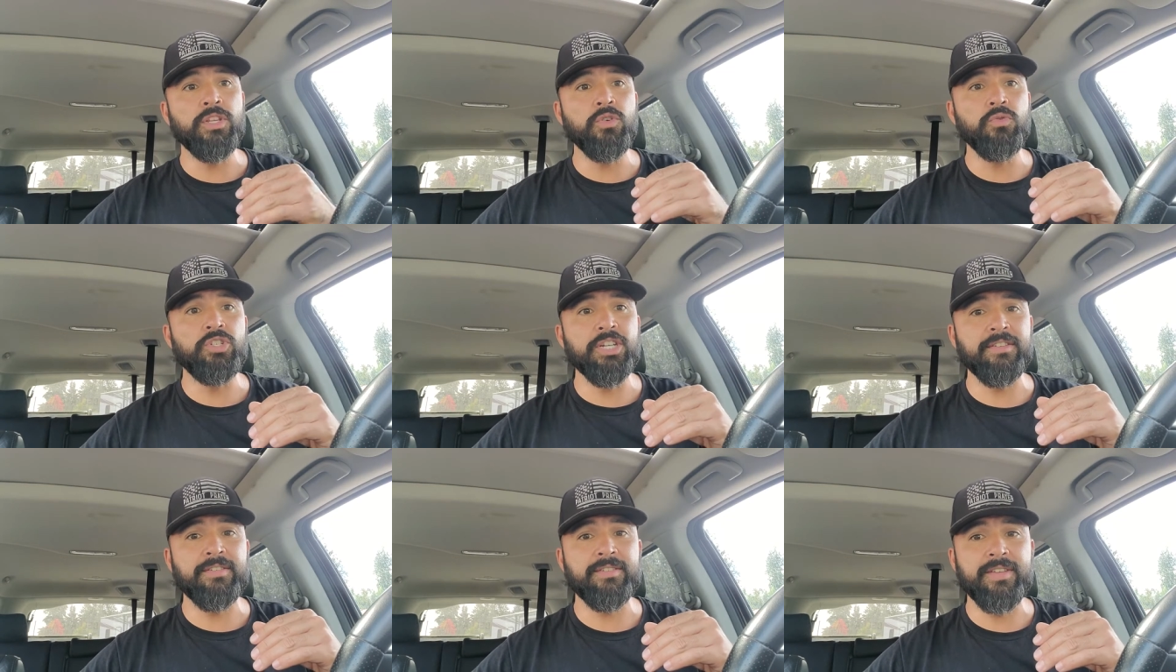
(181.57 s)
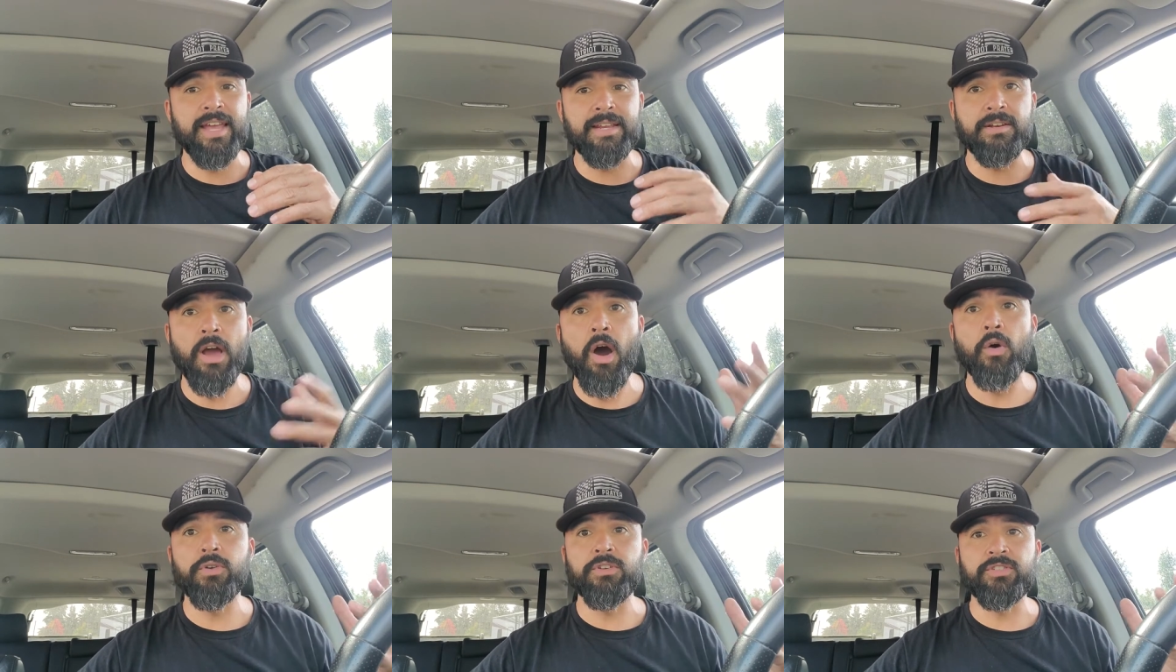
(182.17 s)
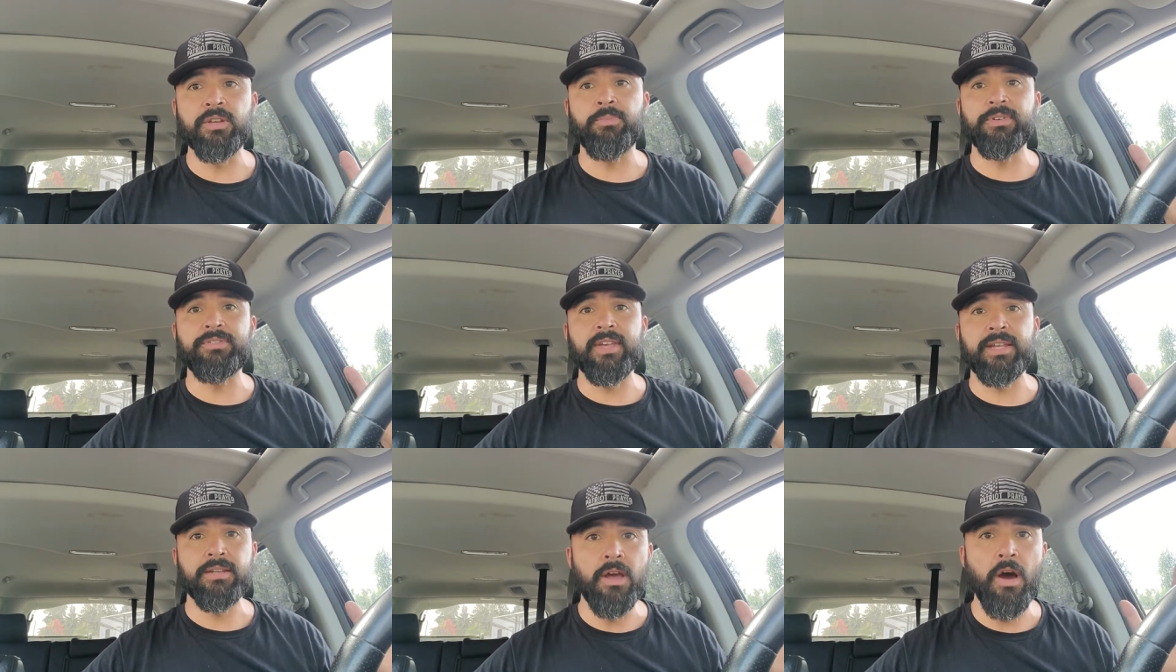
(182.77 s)
you just say no, you simply
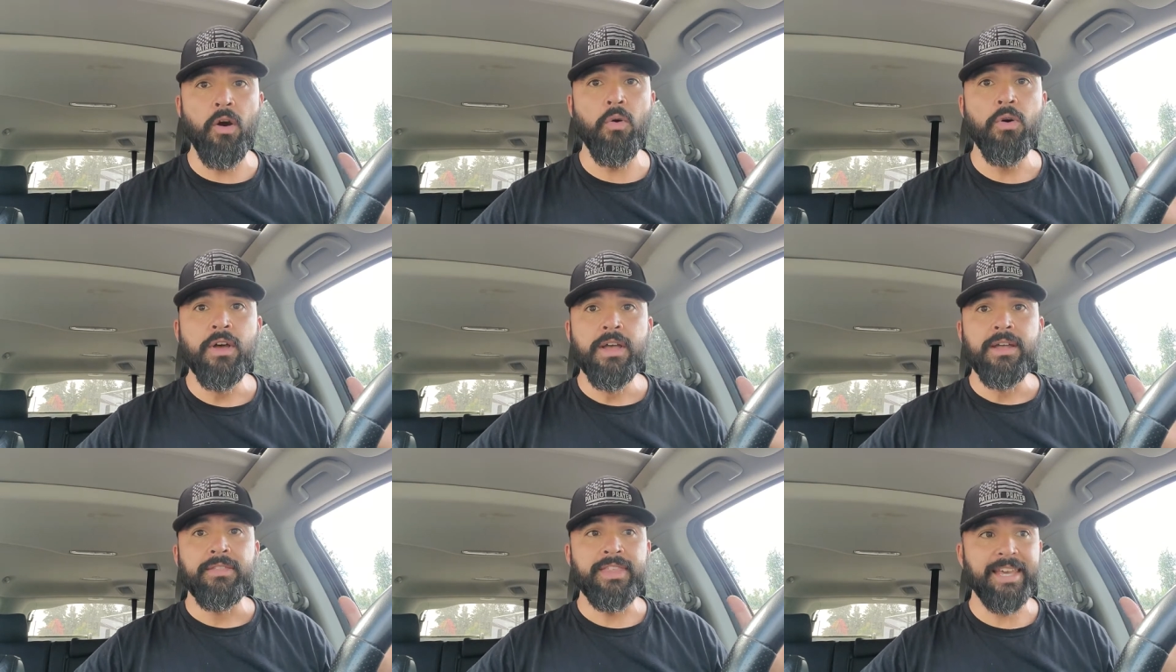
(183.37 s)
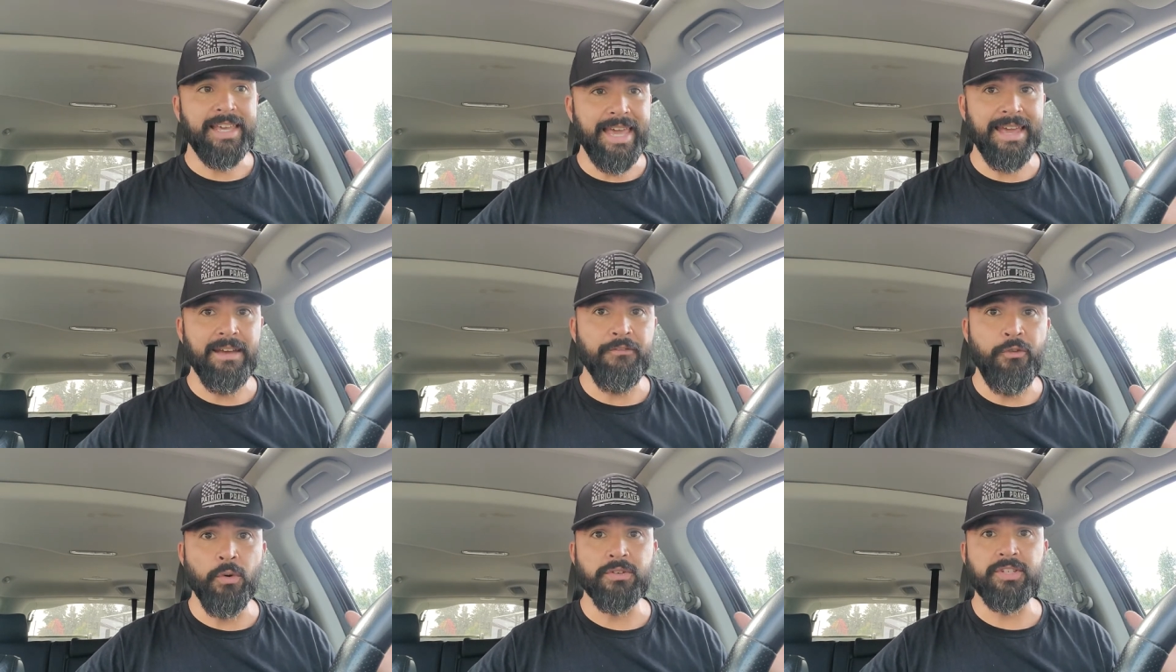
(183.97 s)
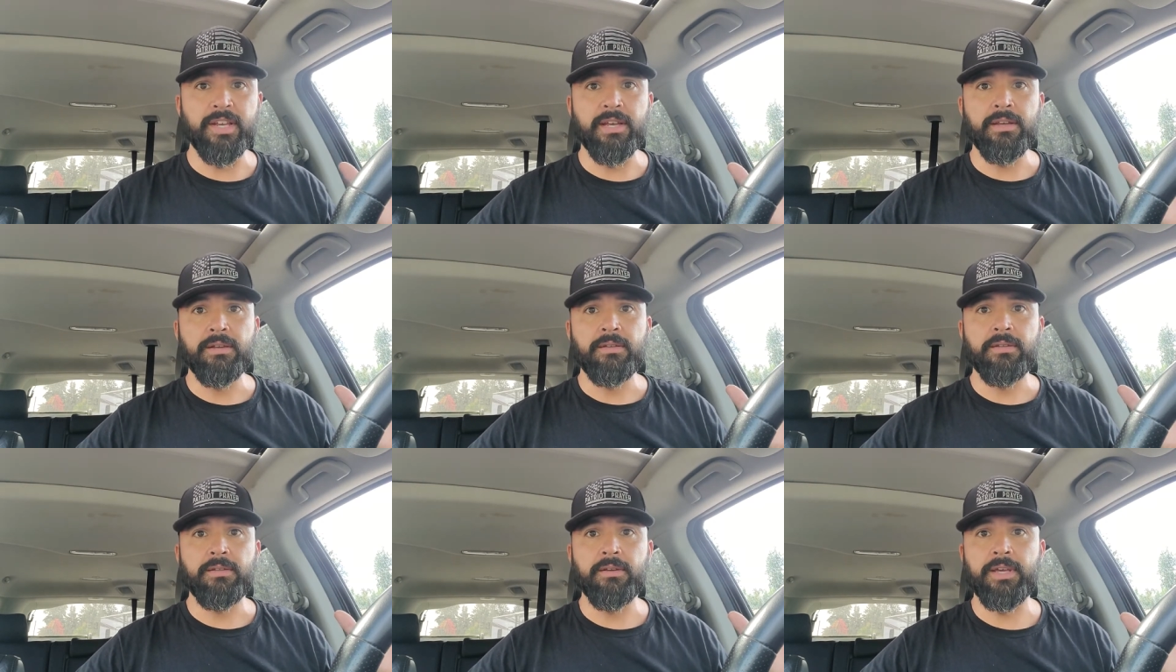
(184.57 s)
say no, they can't enforce it,
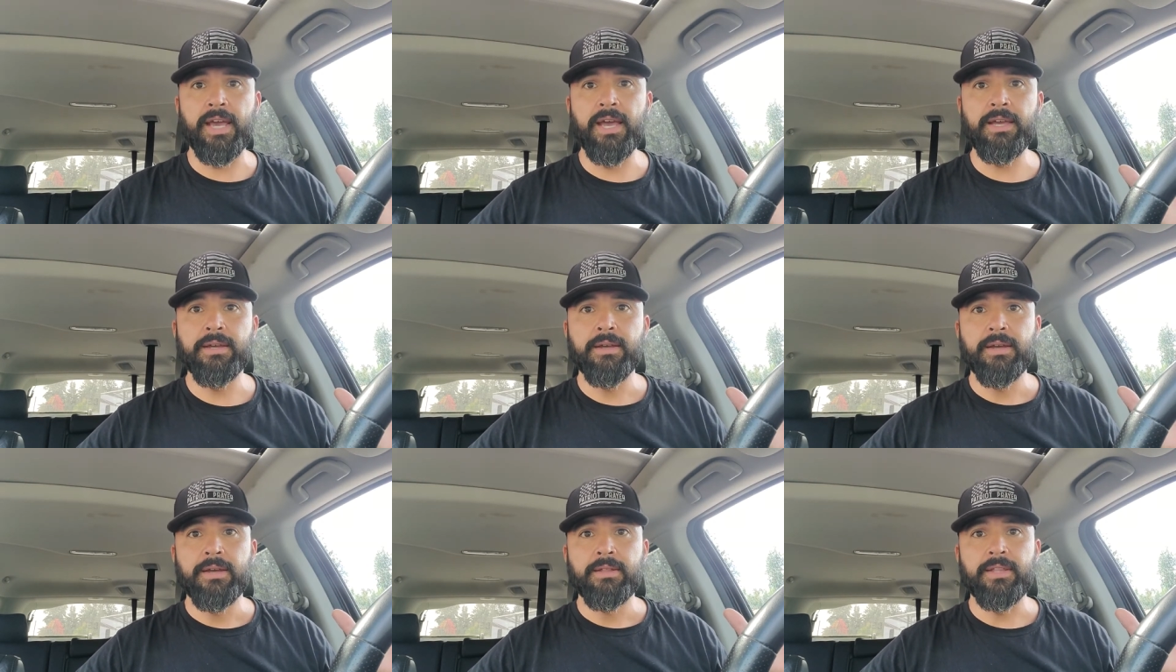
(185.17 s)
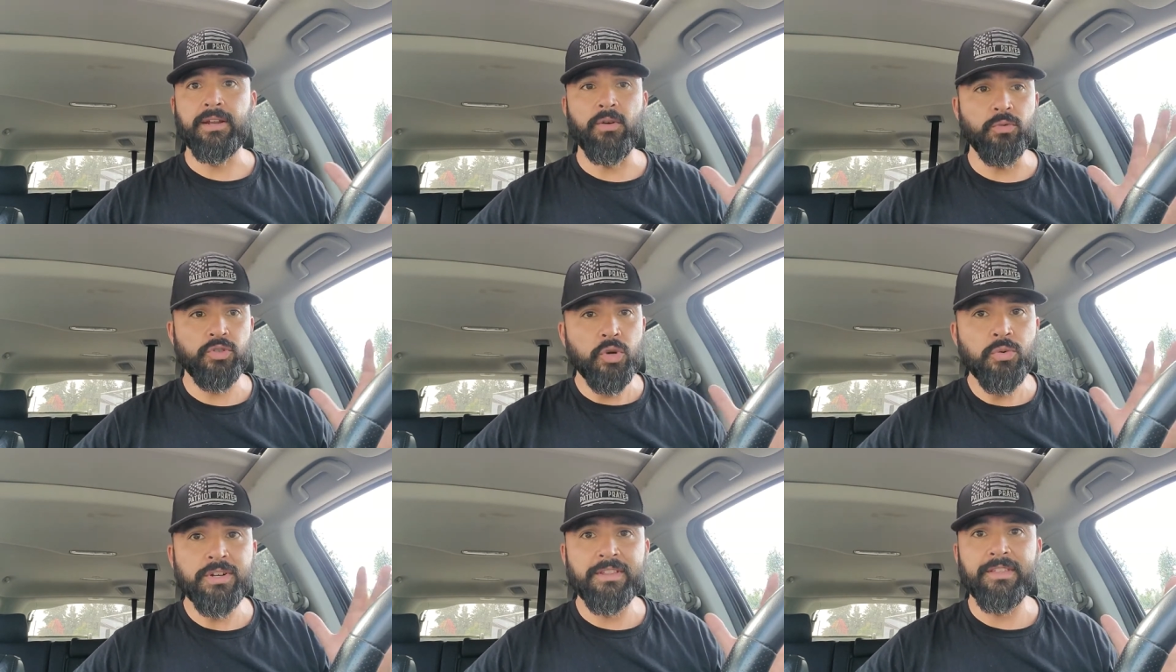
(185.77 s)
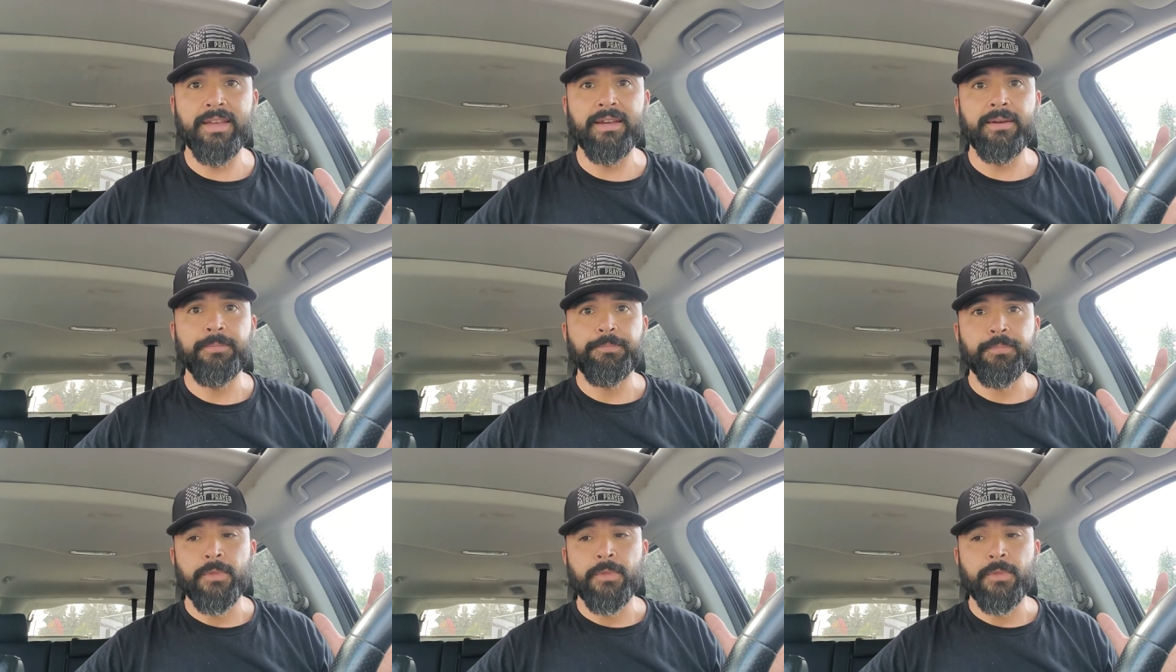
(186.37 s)
okay? They don't do anything.